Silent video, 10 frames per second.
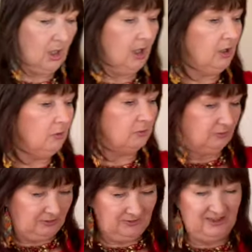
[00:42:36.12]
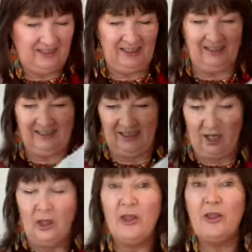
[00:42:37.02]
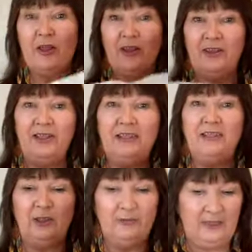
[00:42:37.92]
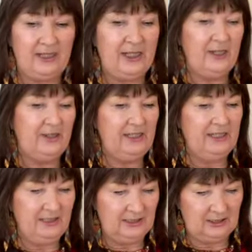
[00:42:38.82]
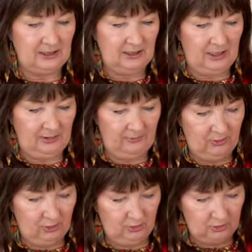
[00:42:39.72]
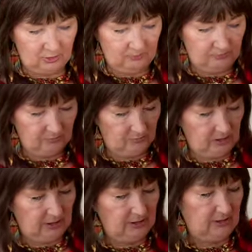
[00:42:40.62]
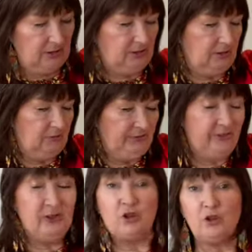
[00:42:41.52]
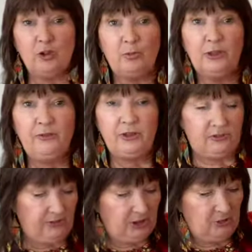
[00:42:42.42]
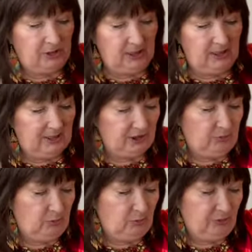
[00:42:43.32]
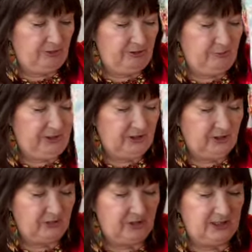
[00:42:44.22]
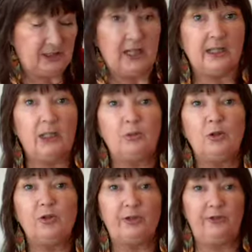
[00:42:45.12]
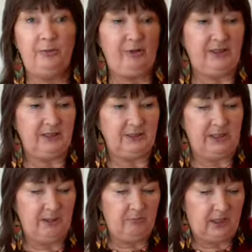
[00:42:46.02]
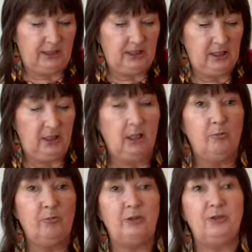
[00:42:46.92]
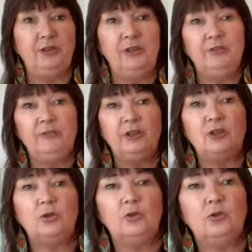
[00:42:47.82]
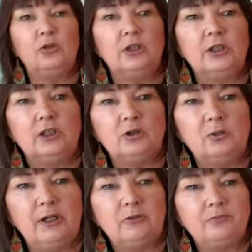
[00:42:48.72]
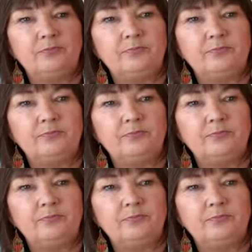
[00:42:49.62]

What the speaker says: Oh, this is lovely. This I've got, if you saw the previous video, I actually bought 3 meters of this, and I bought 3 meters in my previous order as well.